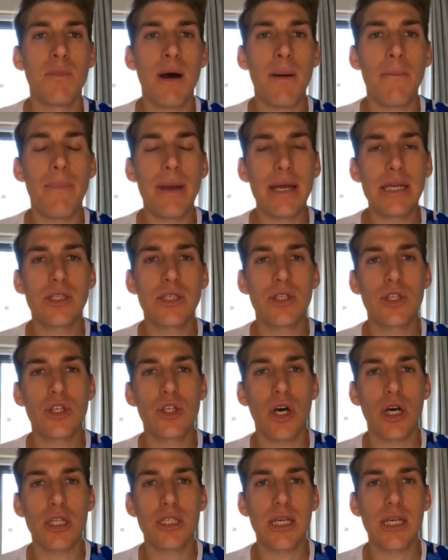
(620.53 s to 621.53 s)
my best
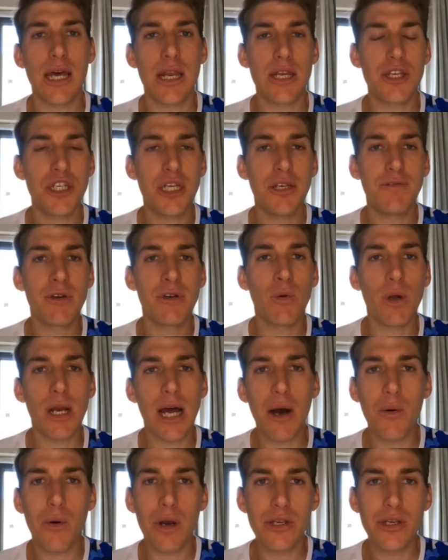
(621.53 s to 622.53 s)
shot at achieving what
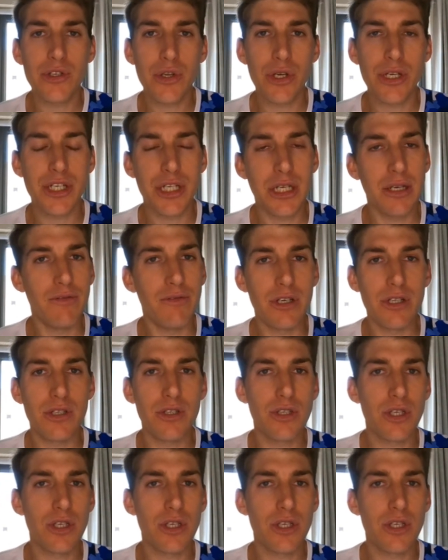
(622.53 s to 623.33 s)
I wanted to achieve is